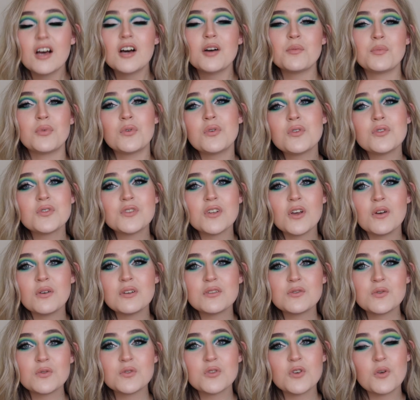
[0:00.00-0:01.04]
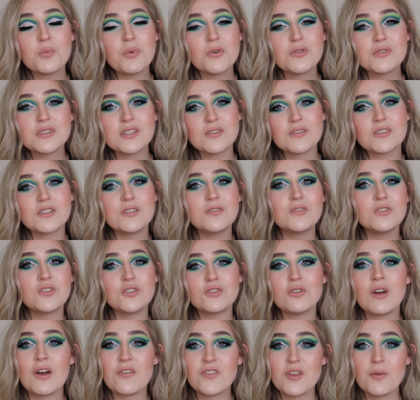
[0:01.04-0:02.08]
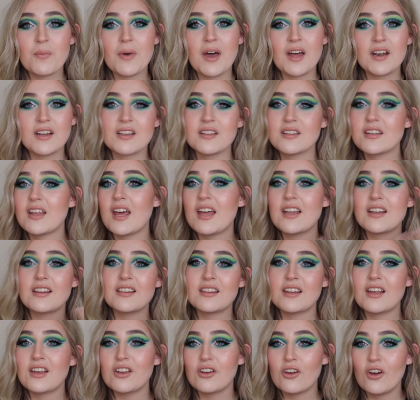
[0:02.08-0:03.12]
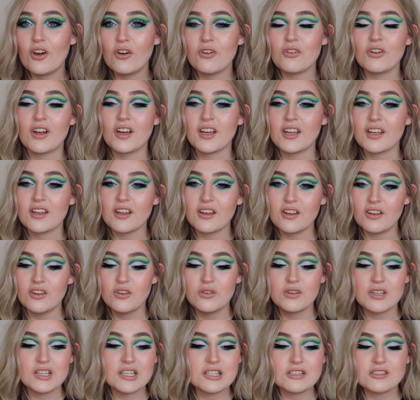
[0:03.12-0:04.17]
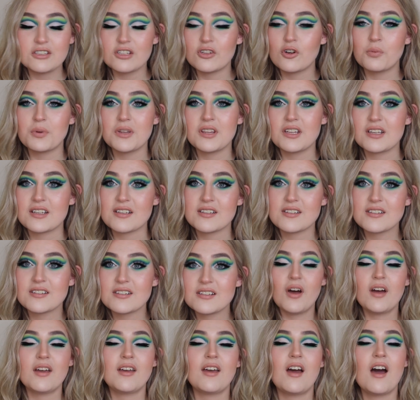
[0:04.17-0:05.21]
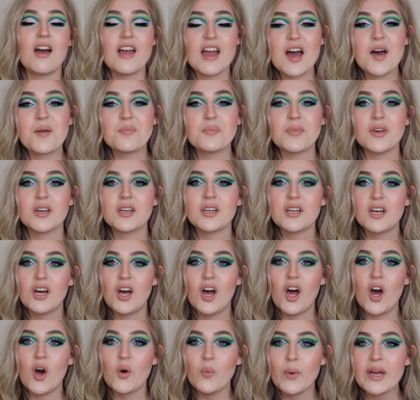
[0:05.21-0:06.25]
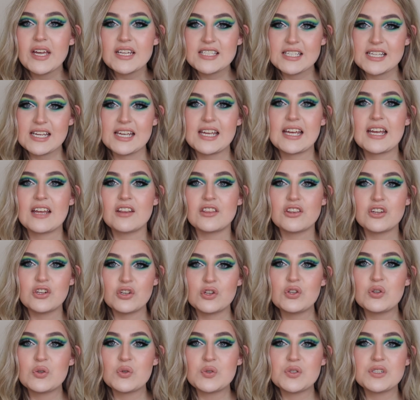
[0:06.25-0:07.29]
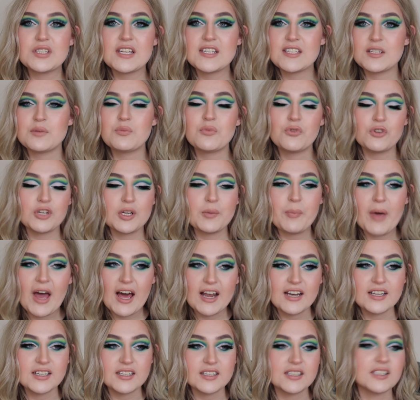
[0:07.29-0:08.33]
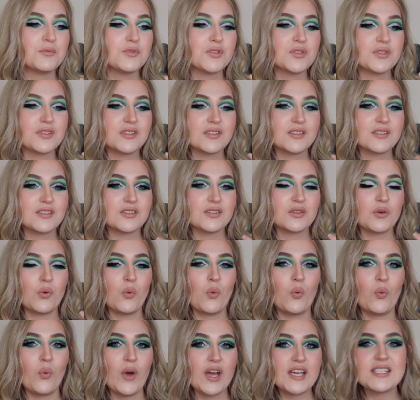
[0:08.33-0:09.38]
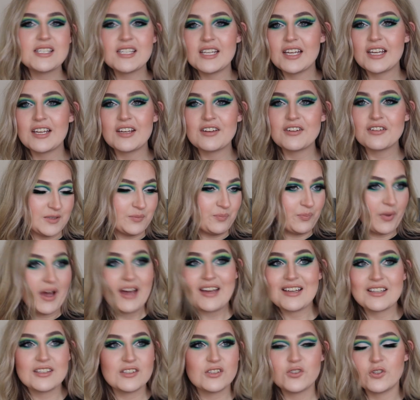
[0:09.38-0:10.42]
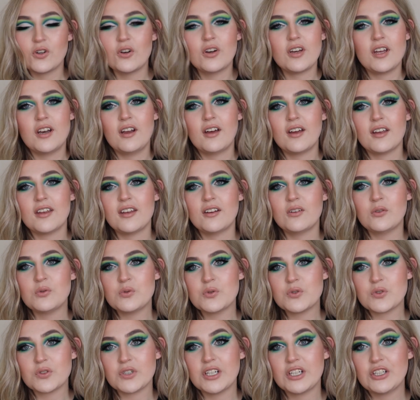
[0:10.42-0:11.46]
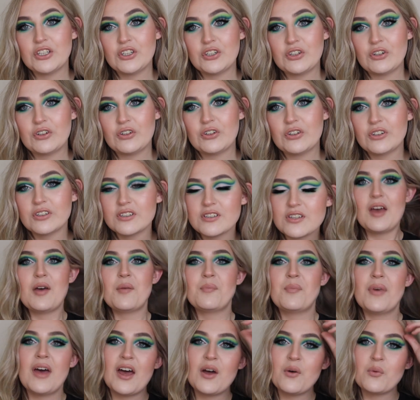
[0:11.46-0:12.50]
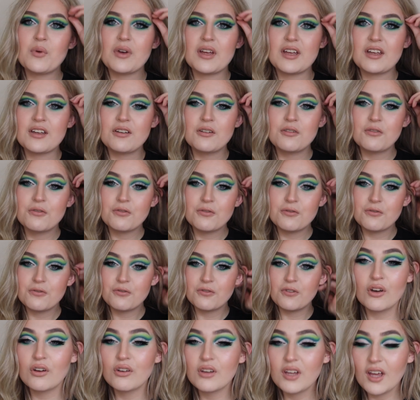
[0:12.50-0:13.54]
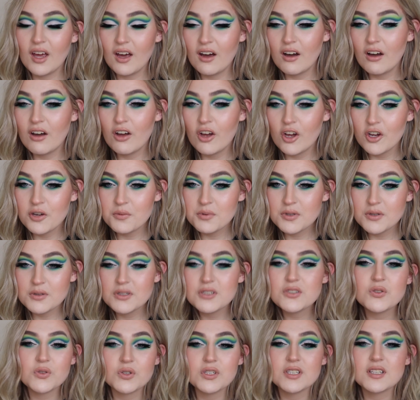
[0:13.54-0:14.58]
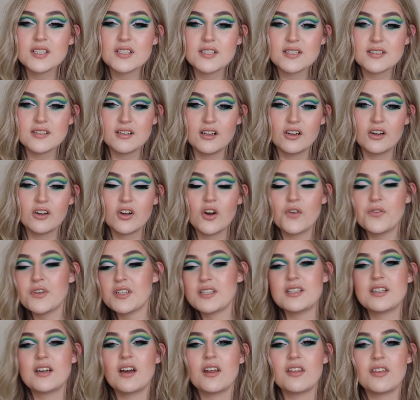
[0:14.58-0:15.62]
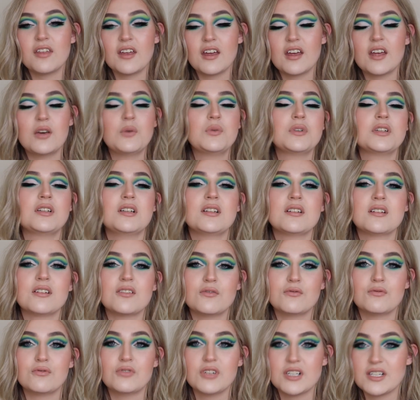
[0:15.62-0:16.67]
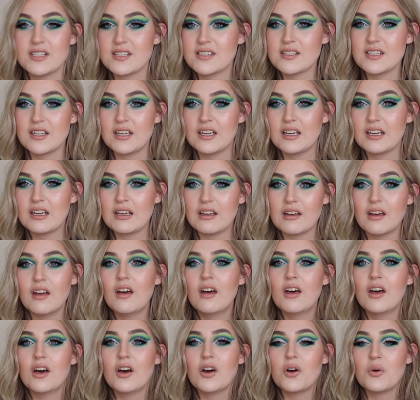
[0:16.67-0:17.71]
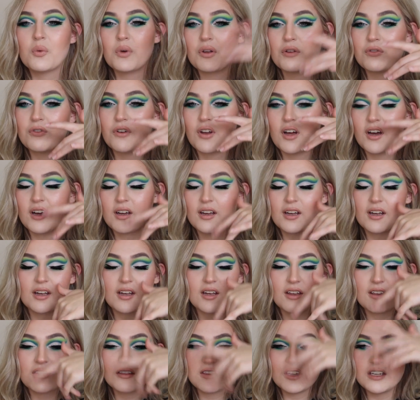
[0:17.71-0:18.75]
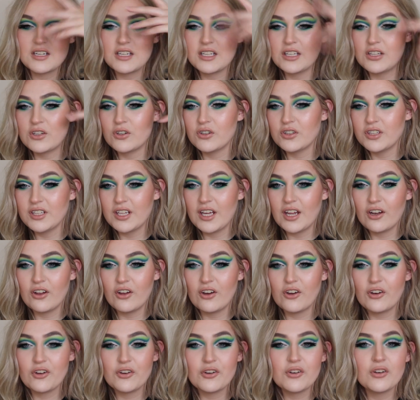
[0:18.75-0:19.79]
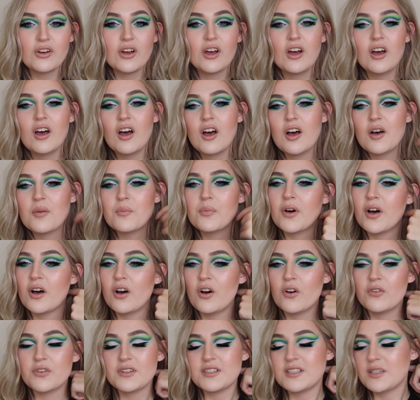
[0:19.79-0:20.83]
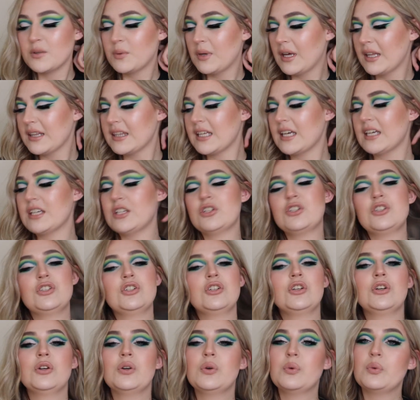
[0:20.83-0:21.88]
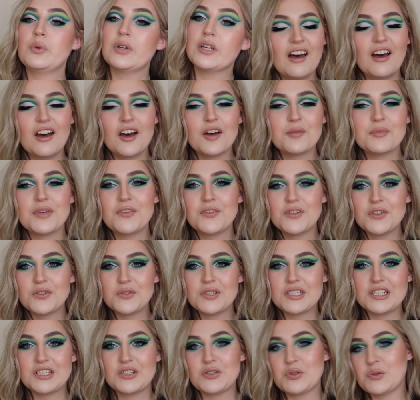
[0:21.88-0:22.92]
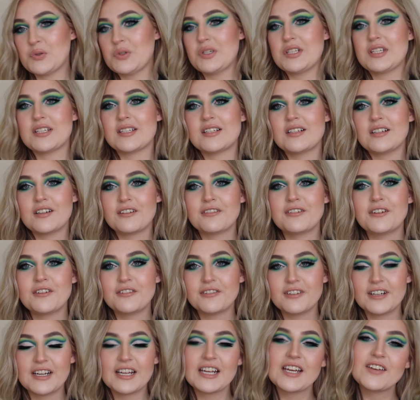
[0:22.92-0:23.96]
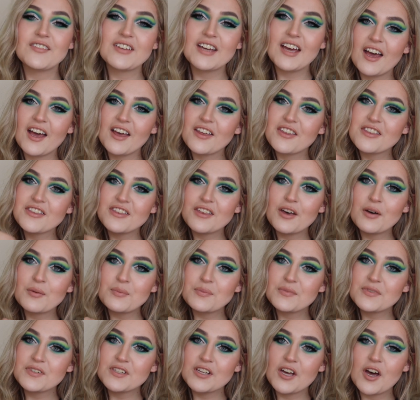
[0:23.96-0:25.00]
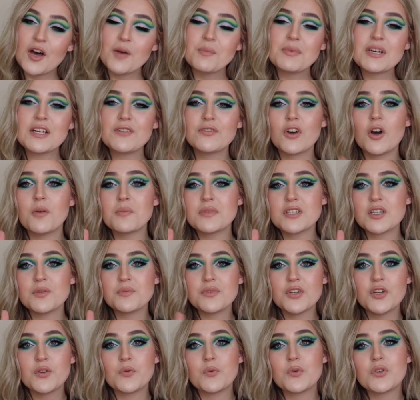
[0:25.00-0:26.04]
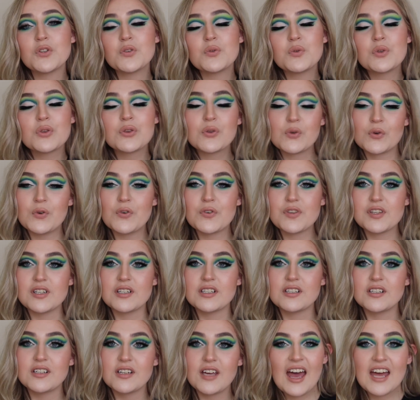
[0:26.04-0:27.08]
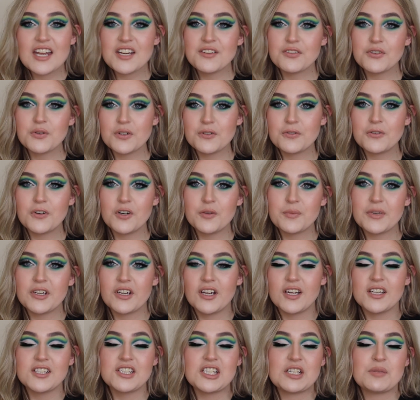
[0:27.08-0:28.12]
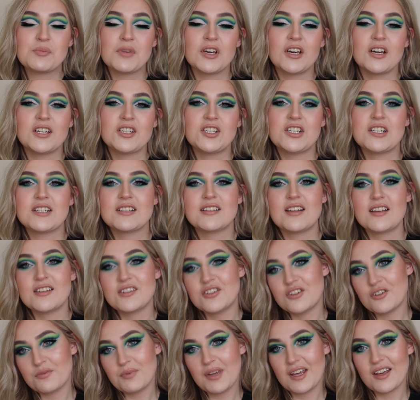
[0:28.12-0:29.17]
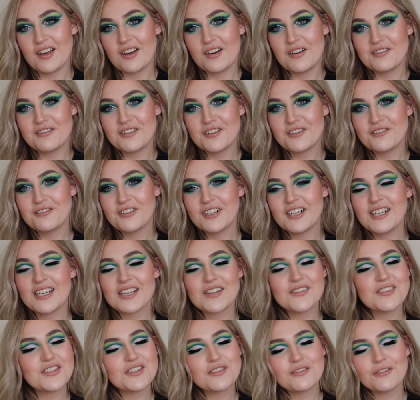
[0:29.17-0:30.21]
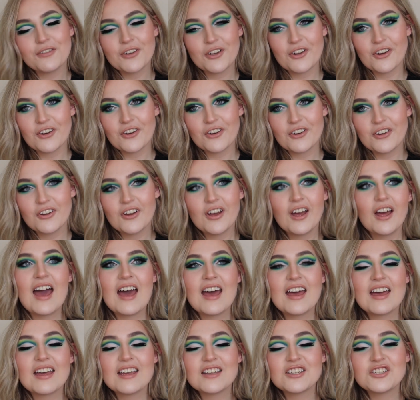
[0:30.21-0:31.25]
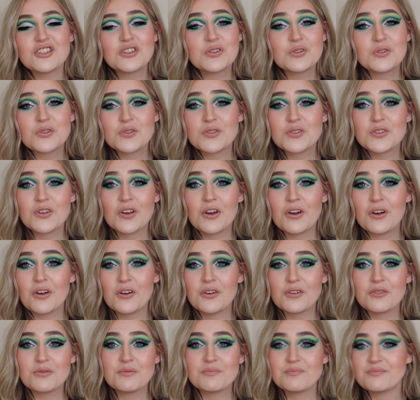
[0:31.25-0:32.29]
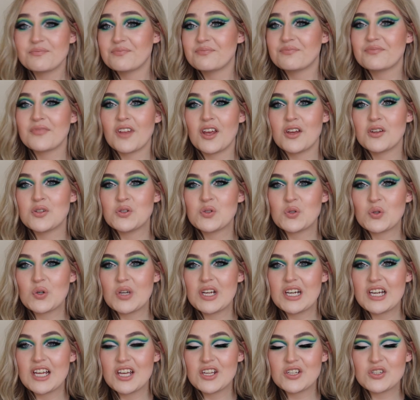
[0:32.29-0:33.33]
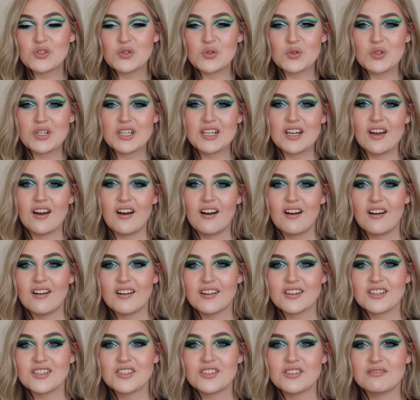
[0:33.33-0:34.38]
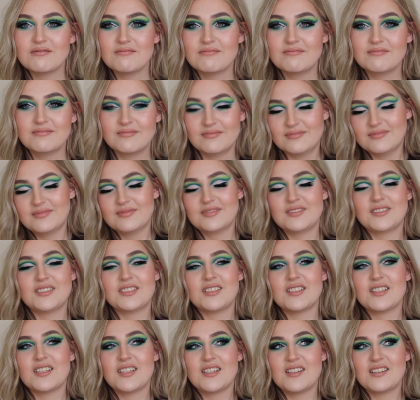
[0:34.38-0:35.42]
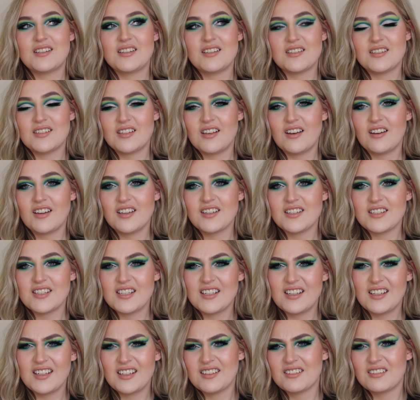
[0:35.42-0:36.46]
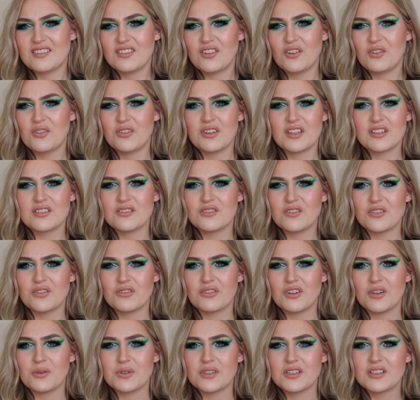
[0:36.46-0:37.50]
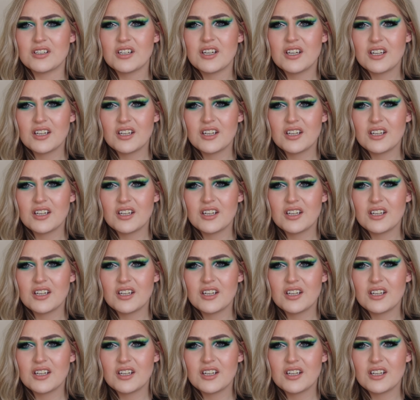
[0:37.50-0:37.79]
But also, it's also a positive, because if you do have that palette, then there you go, like, you can literally copy this. Like, I am awaiting the new Stacey Marie palette. I'm just waiting, it's back in stock and I can order it, you know. Bear with. So yeah, I hope you enjoyed this look. Obviously I think it would have looked really sick with like the neon yellow, but obviously we had that issue with, if you did enjoy this look, feel free and give a thumbs up. Leave a comment down below of what you thought of the look. And if you want to follow me on IG, my IG is lacy.makeup. Feel free and give us a follow. And you can also join our society. No, that's not the right word.